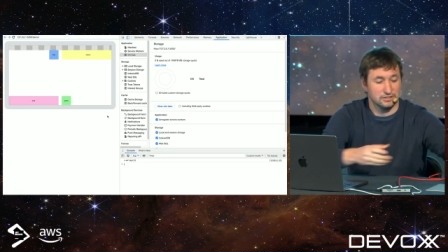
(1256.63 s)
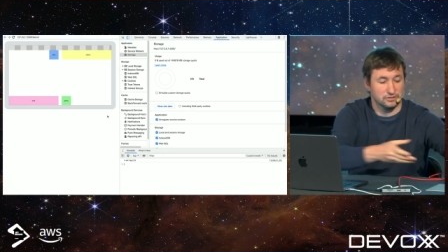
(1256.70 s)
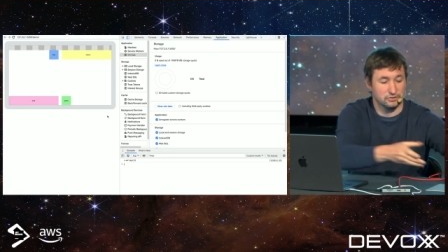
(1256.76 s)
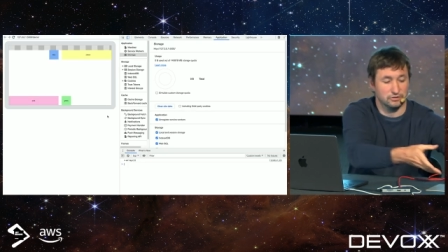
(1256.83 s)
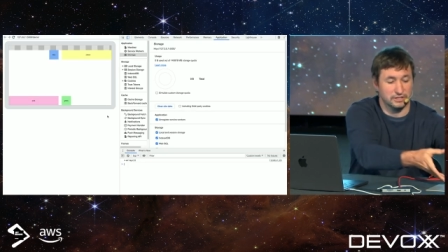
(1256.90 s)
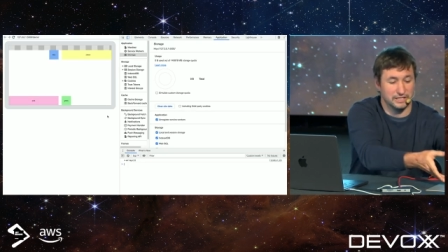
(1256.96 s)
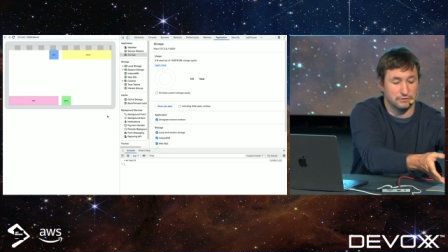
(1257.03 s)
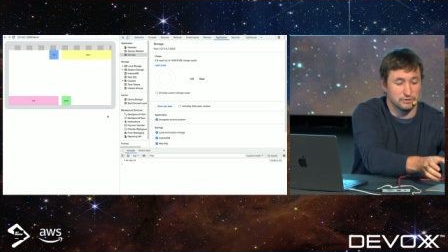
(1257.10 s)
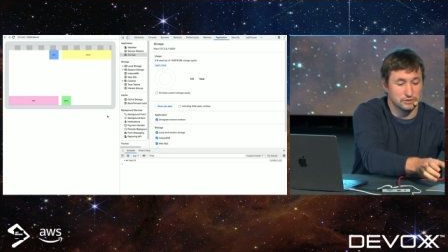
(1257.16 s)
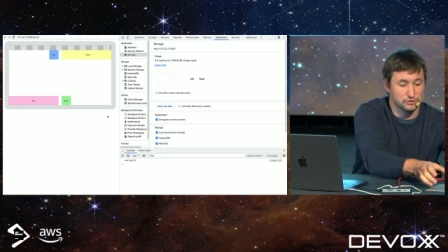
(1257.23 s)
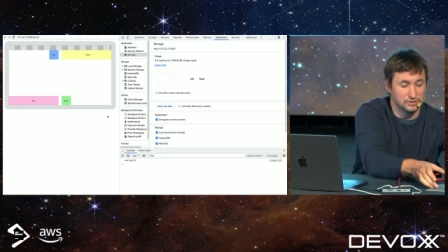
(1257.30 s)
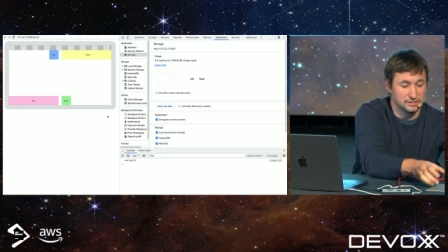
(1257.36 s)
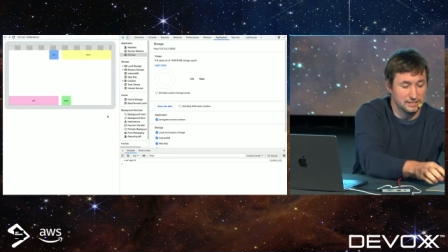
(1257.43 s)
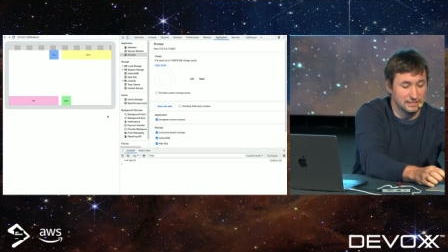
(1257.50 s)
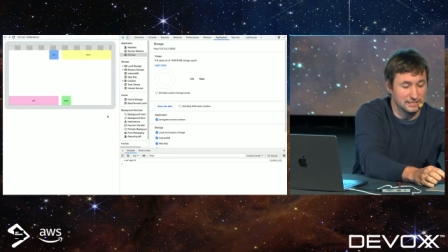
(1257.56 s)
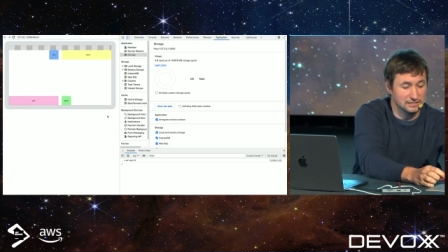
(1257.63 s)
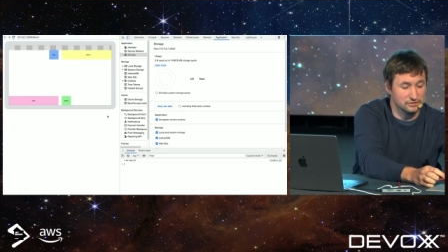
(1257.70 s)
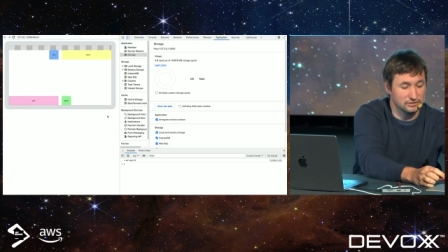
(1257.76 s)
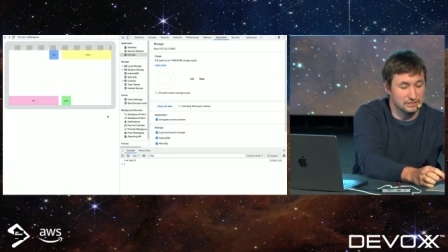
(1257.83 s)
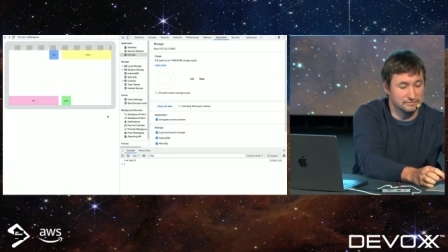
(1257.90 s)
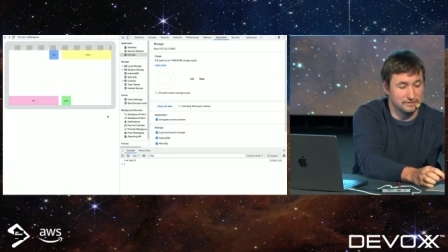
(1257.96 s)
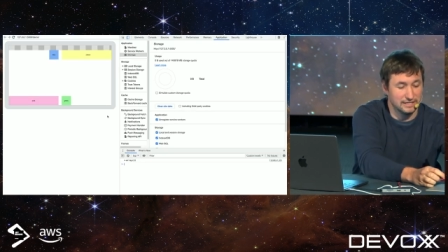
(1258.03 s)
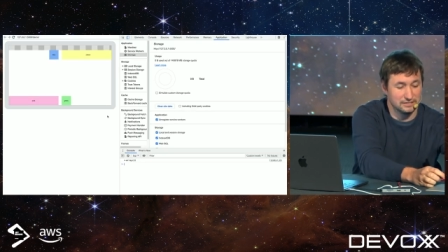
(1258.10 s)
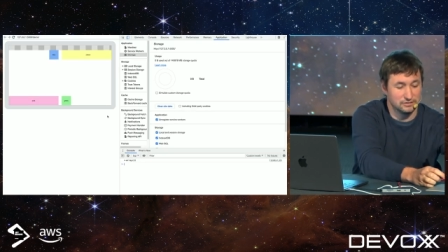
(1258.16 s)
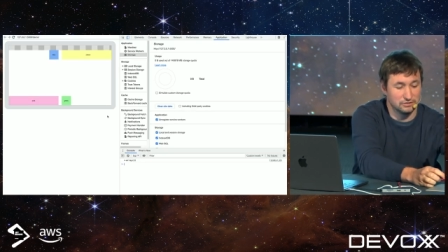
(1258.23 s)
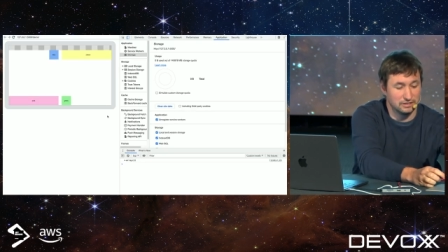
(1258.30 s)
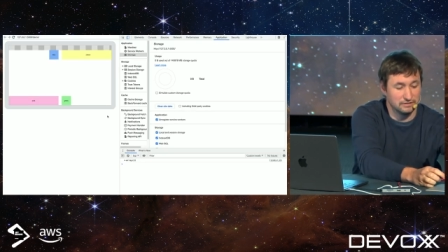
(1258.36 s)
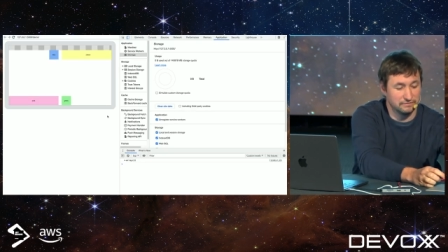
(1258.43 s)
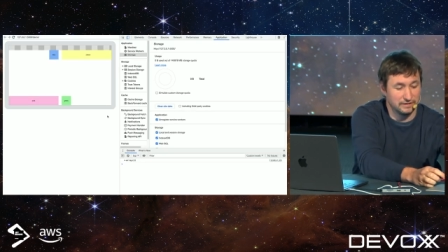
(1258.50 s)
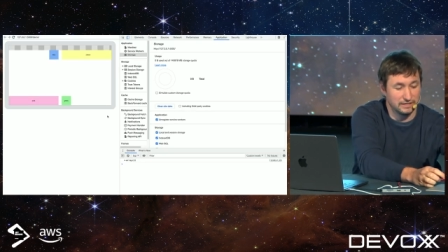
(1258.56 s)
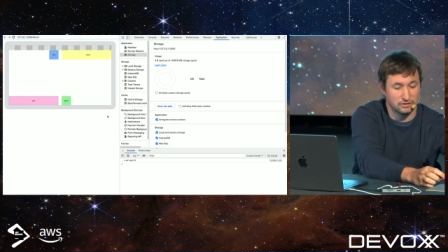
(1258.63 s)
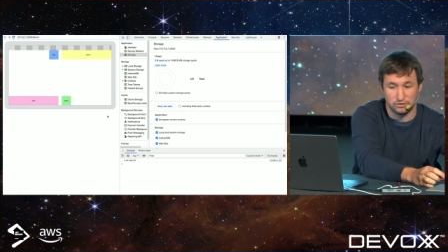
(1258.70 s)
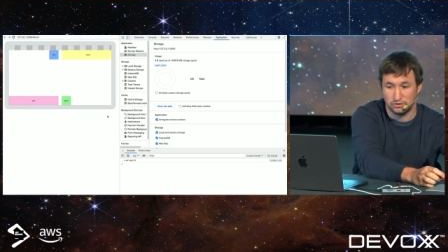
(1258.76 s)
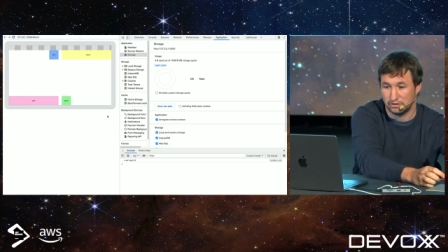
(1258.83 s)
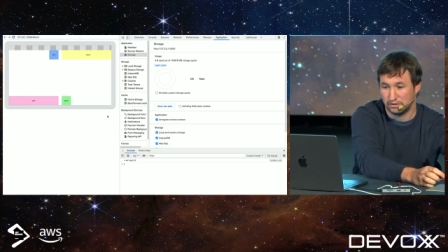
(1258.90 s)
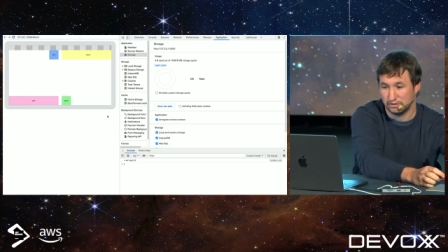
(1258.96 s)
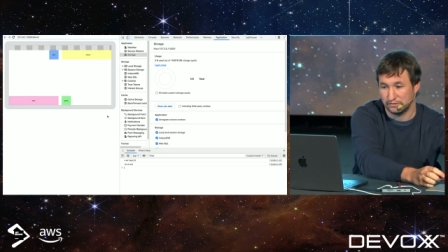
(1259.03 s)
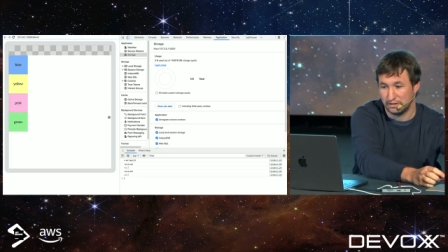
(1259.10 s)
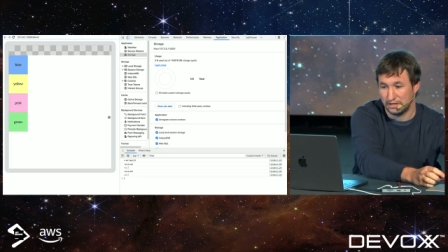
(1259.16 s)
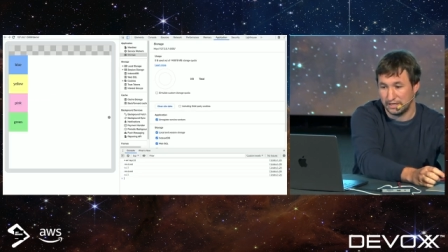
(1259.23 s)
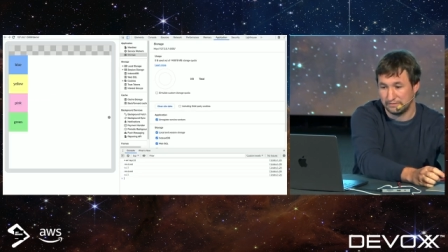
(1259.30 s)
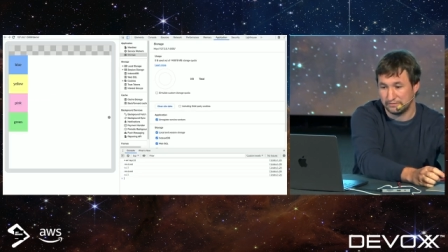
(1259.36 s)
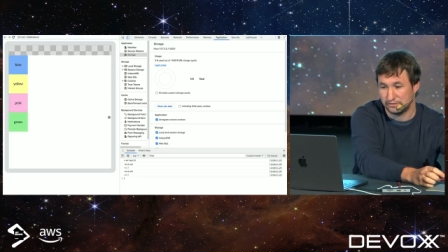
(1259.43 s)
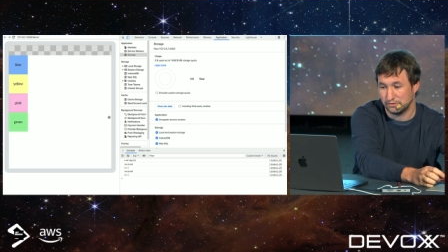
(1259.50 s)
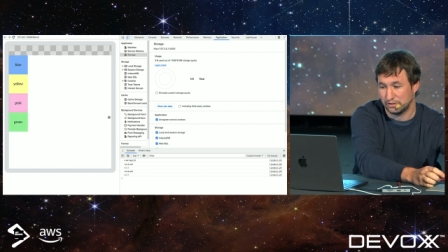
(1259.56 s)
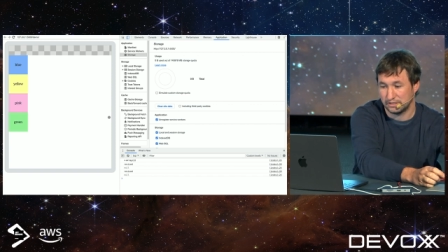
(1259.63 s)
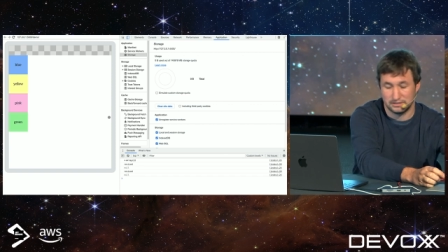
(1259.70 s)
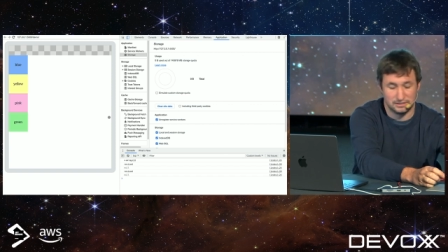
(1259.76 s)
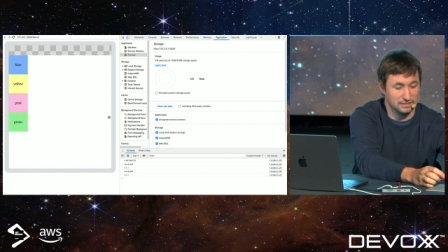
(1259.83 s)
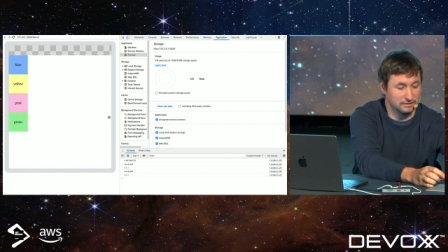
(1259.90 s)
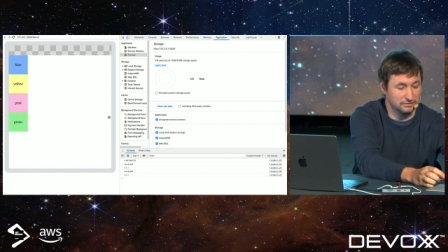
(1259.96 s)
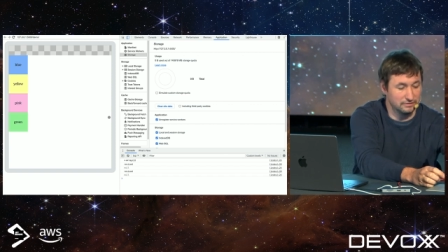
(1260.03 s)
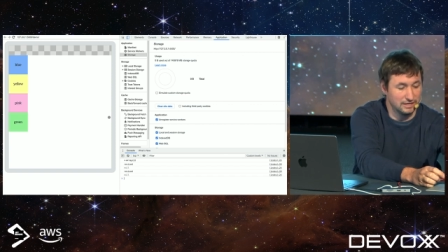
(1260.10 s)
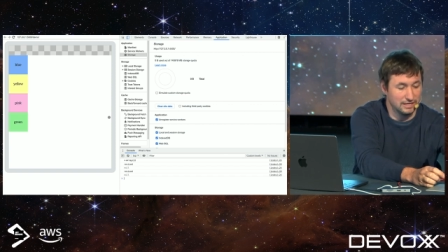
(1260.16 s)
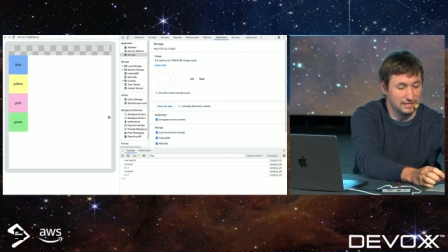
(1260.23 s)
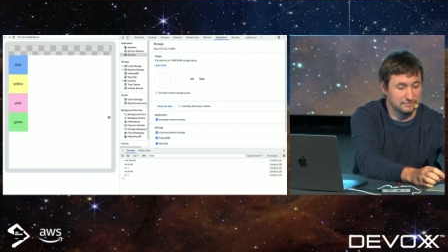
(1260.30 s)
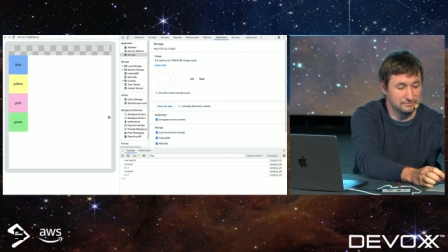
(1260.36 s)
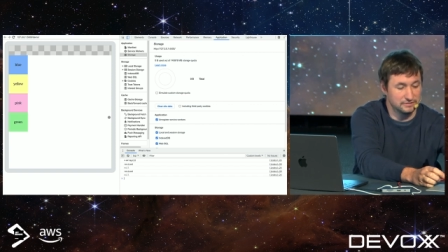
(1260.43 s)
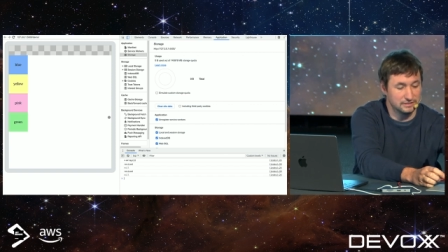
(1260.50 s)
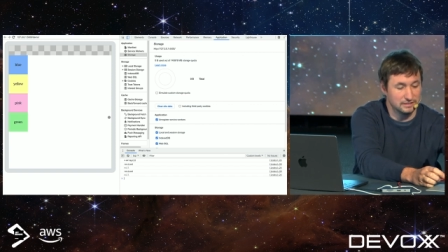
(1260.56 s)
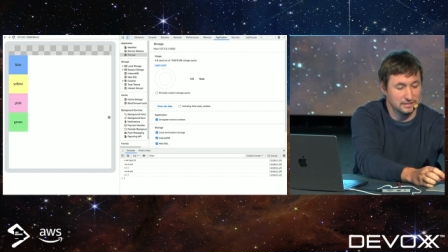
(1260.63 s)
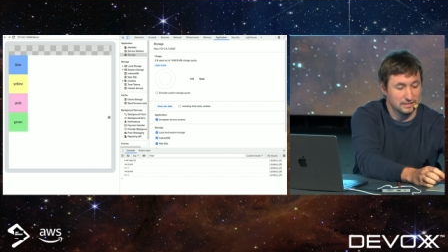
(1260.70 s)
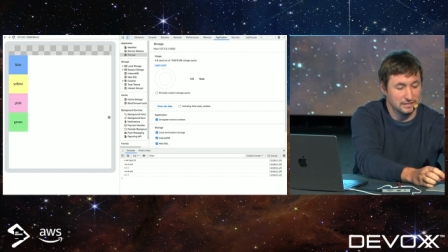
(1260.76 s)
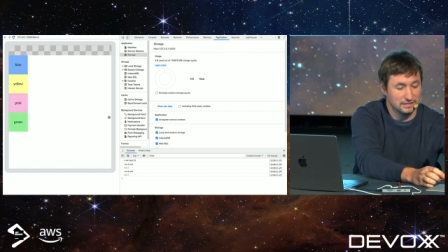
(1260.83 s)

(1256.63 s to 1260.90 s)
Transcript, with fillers: So here what you see is the device. So if I go on the left, you can see on the left.